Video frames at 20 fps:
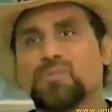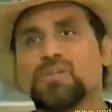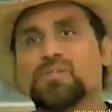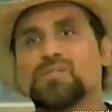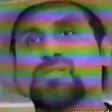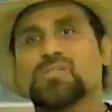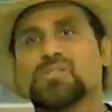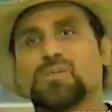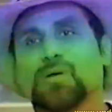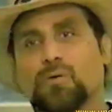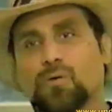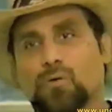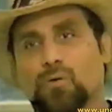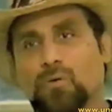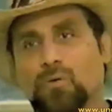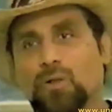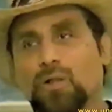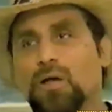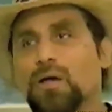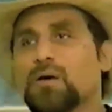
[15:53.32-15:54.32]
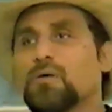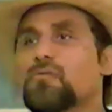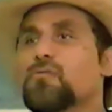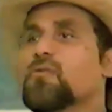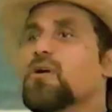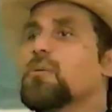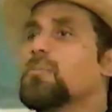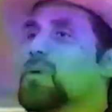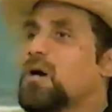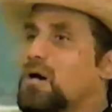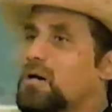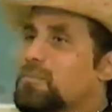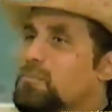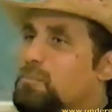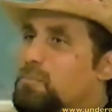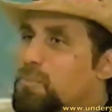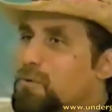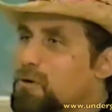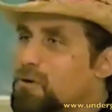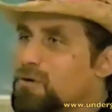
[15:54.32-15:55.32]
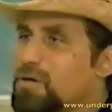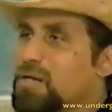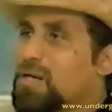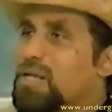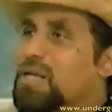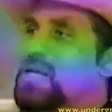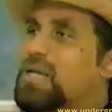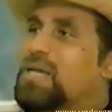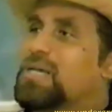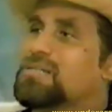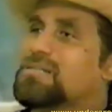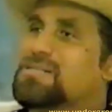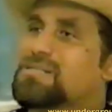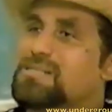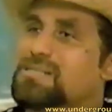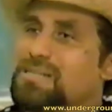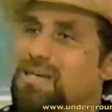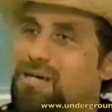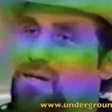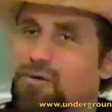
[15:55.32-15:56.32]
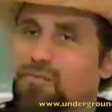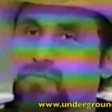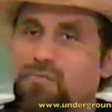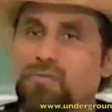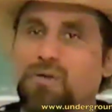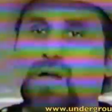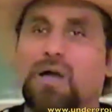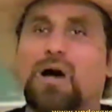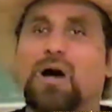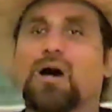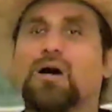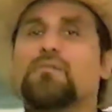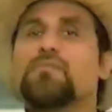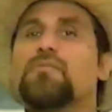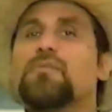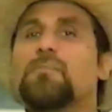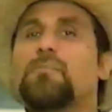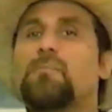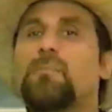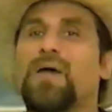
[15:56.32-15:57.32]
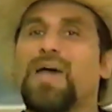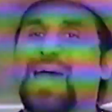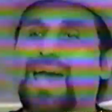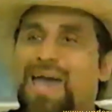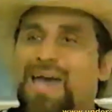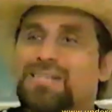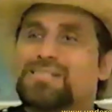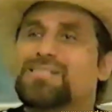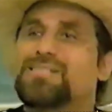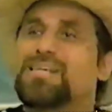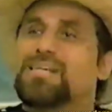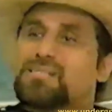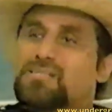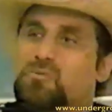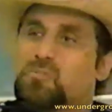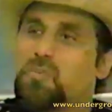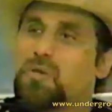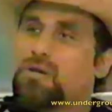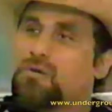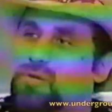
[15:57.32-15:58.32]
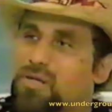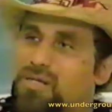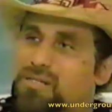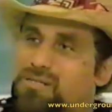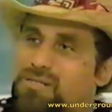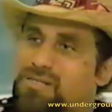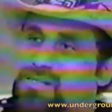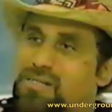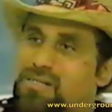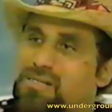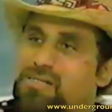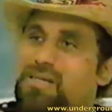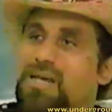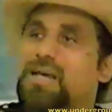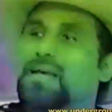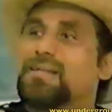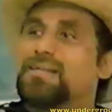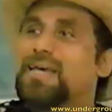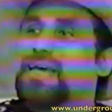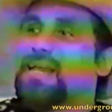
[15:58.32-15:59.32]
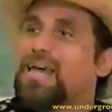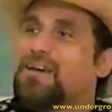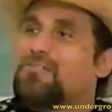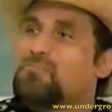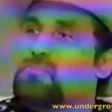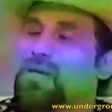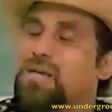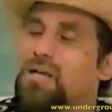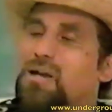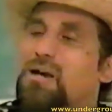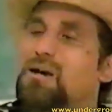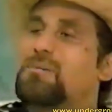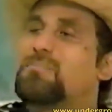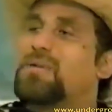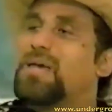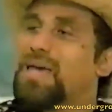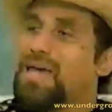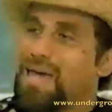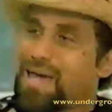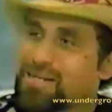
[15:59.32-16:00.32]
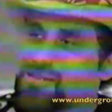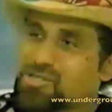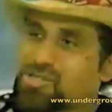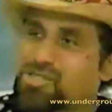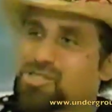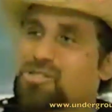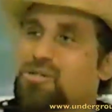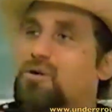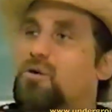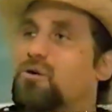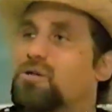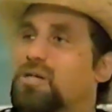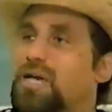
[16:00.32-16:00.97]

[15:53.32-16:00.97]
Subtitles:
the soul from unburdening itself of the past experiences that have become etched or